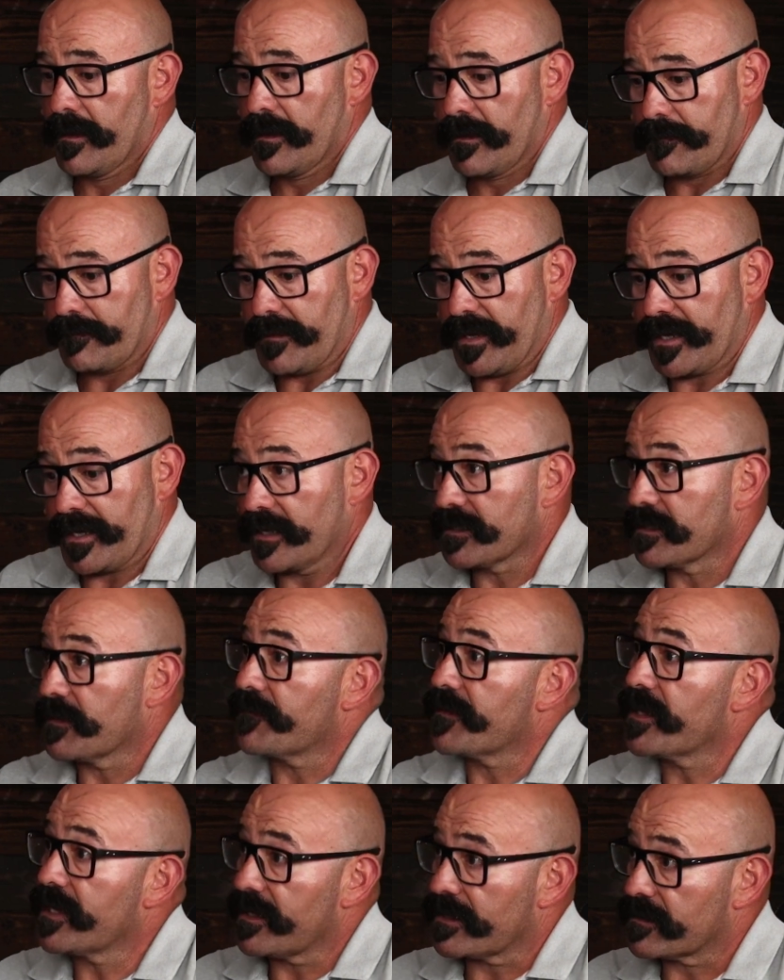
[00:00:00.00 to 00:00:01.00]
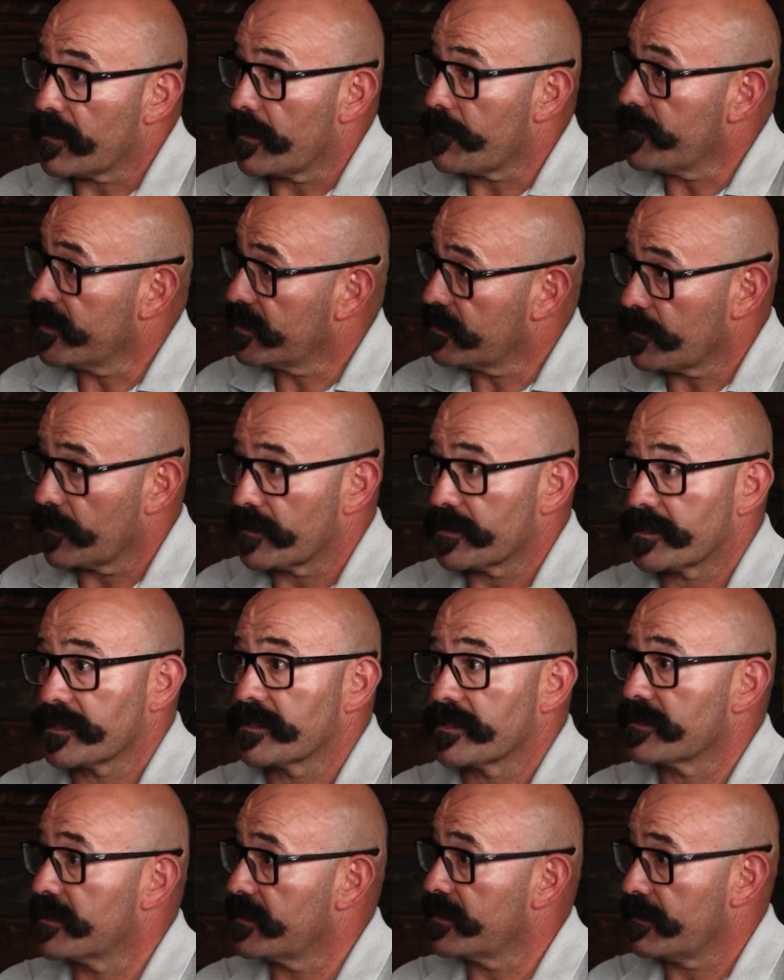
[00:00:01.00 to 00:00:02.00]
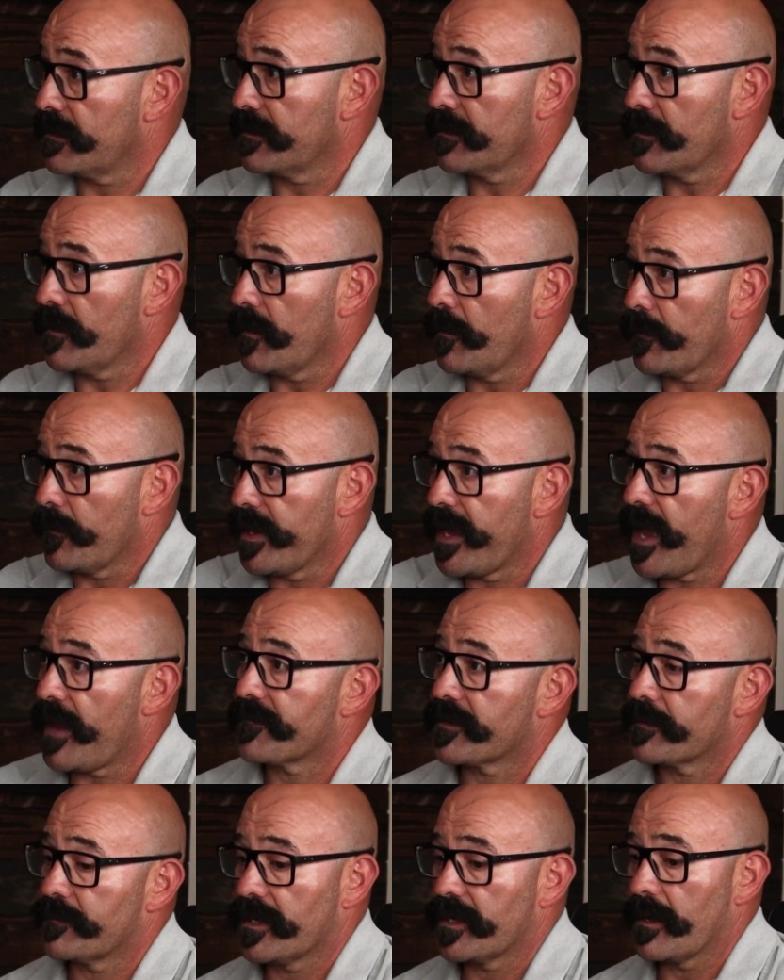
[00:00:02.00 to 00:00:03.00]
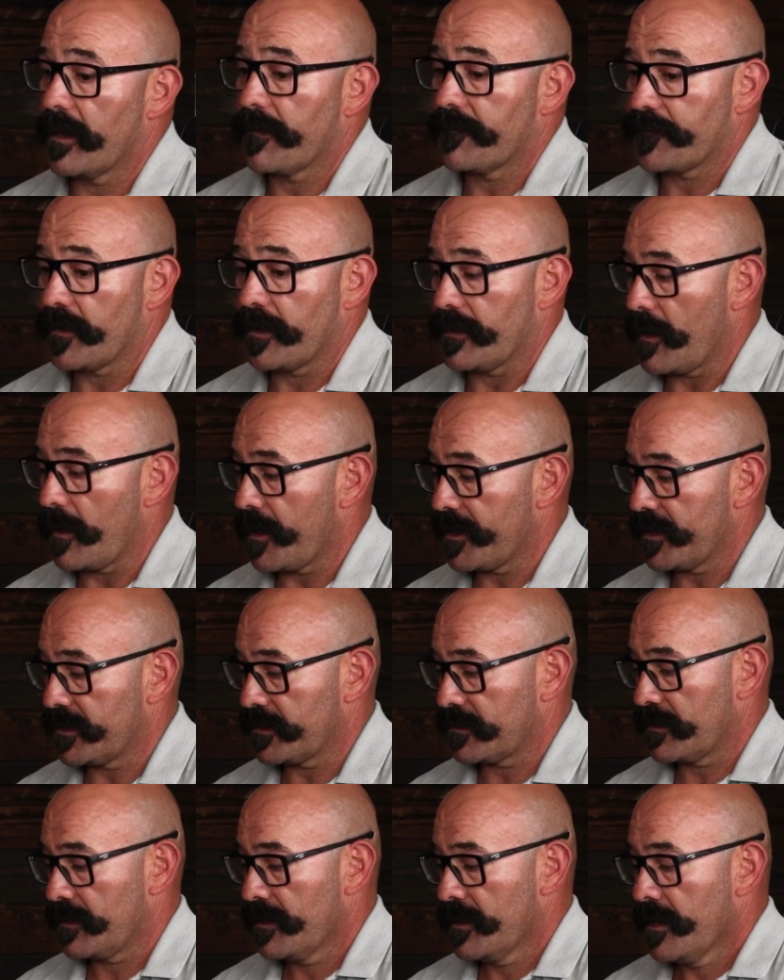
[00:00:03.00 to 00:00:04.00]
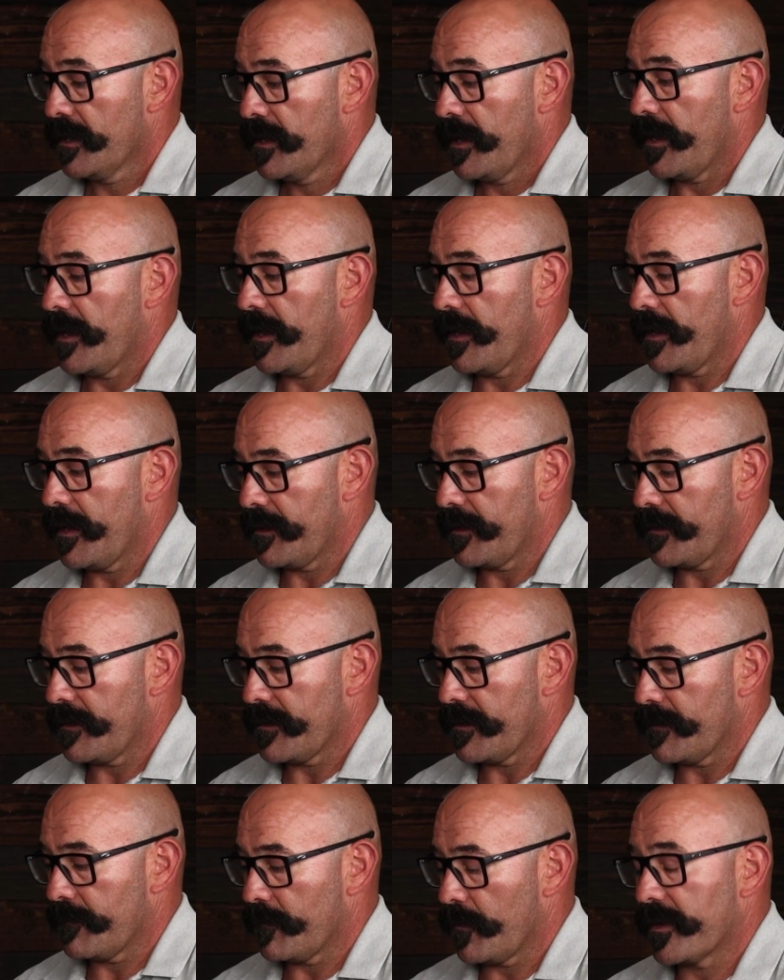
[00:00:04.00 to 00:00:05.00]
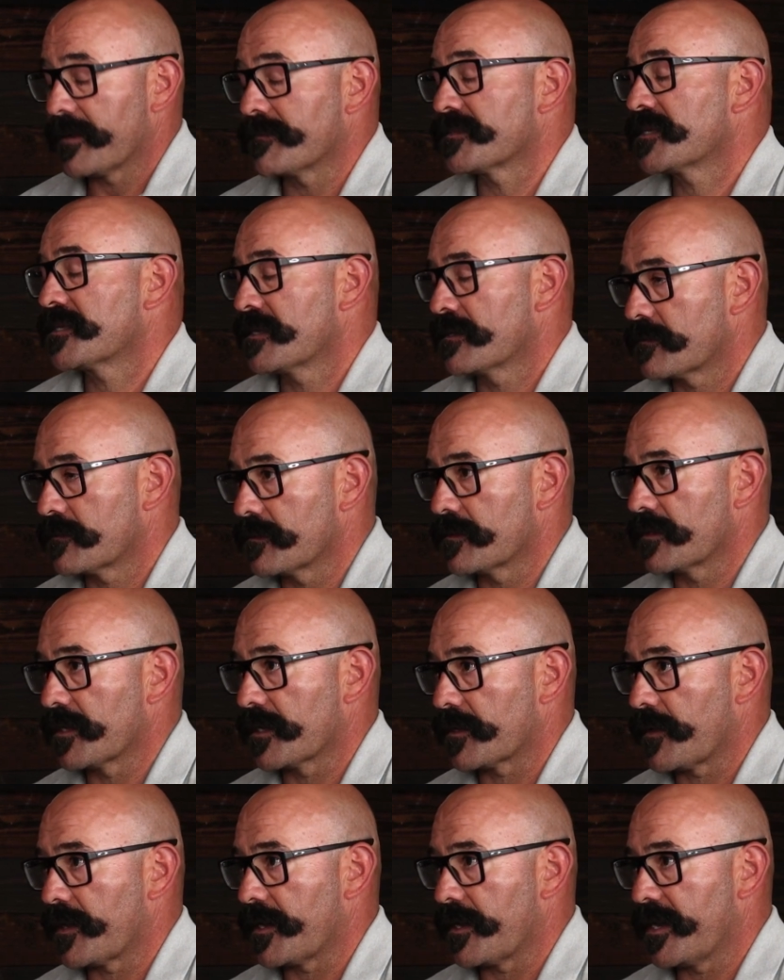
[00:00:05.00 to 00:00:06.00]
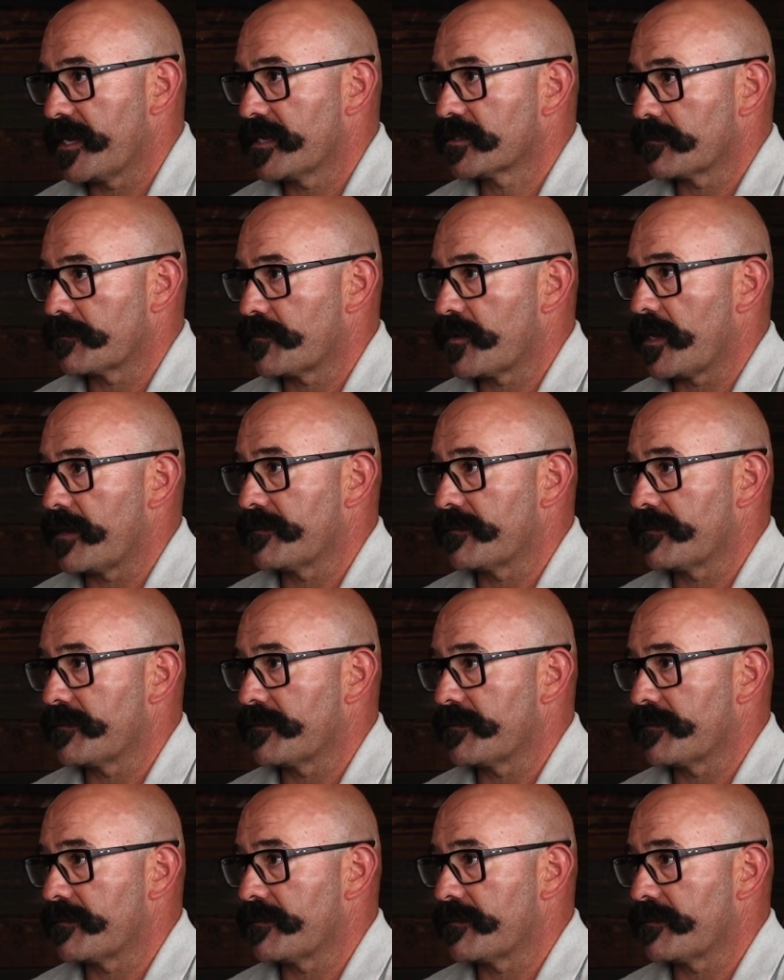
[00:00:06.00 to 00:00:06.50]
because of this, our resources. That we have to be upfront and honest. And what I'm seeing through the accreditation